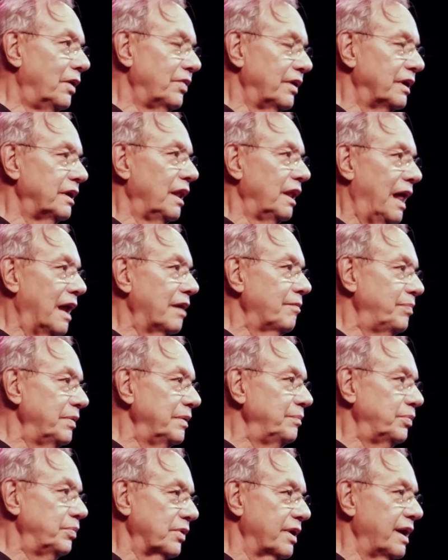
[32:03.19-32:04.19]
know that a lot of
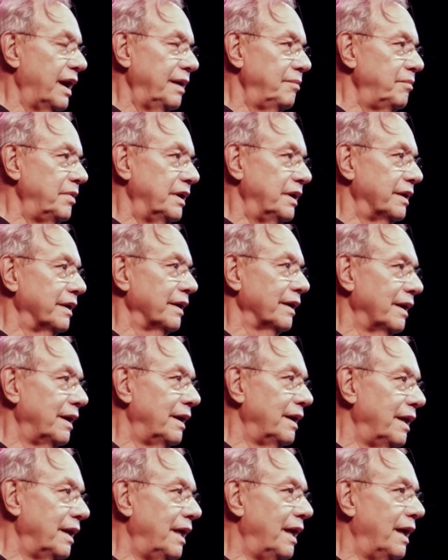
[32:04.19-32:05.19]
people came here,
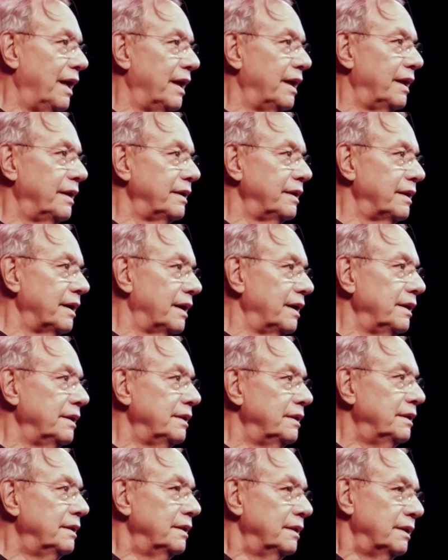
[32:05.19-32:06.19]
and
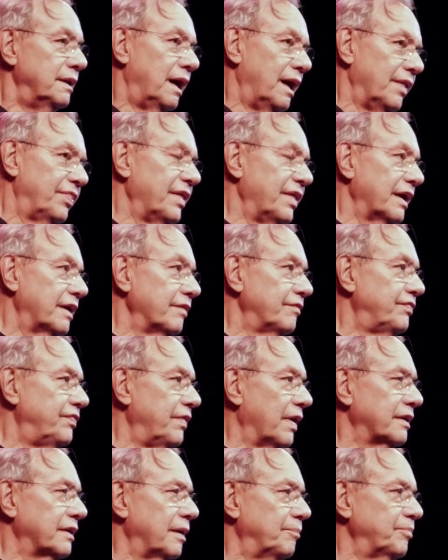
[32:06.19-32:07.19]
I think it
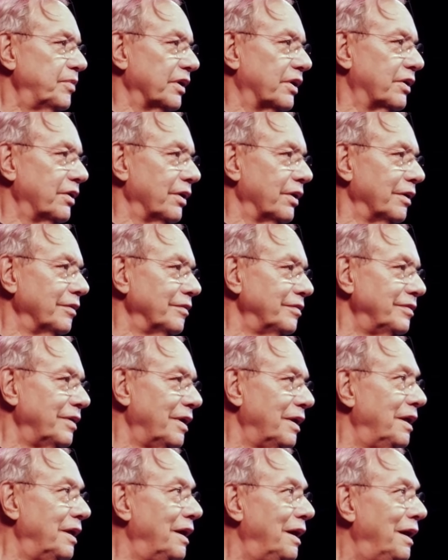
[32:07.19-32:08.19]
fucked up the curve.
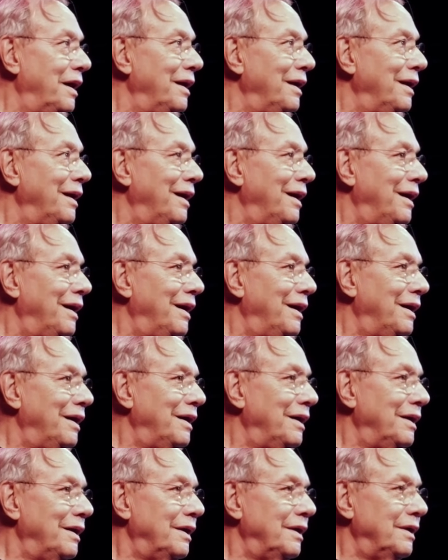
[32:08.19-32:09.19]

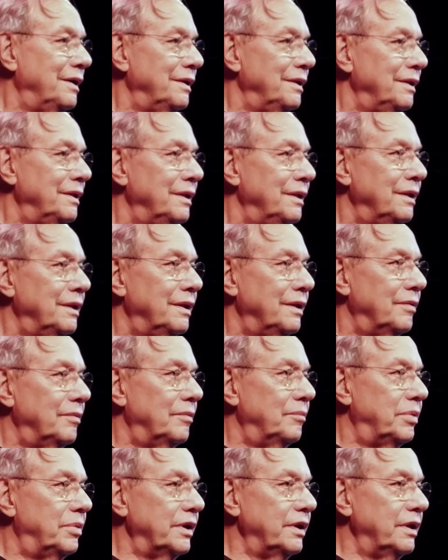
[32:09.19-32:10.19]

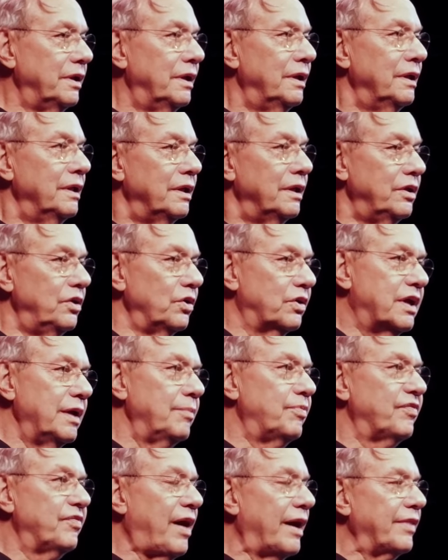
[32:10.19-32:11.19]
But you
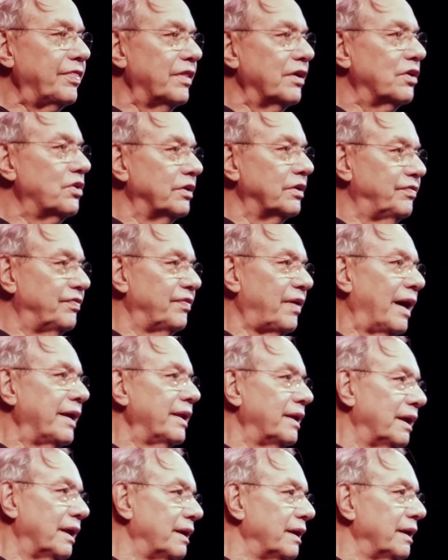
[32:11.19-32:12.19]
keep fighting the good
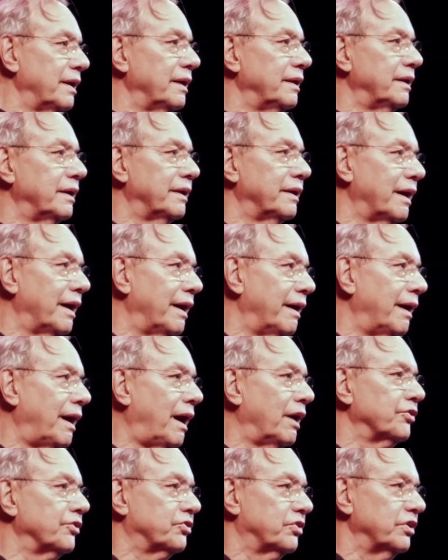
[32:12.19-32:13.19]
fight, and
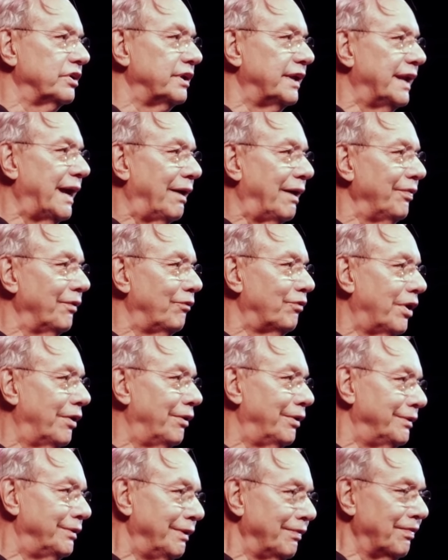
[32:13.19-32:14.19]
I'll see you down the
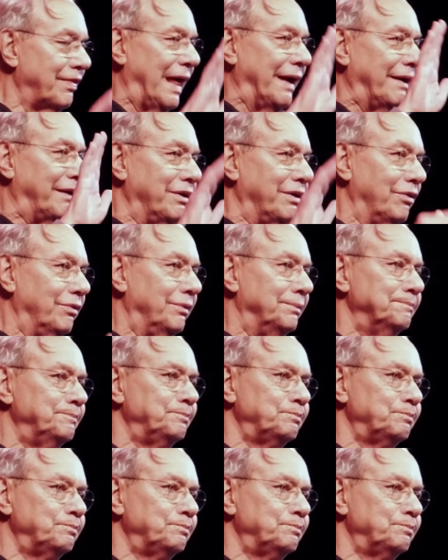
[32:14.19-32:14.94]
road. Thank you.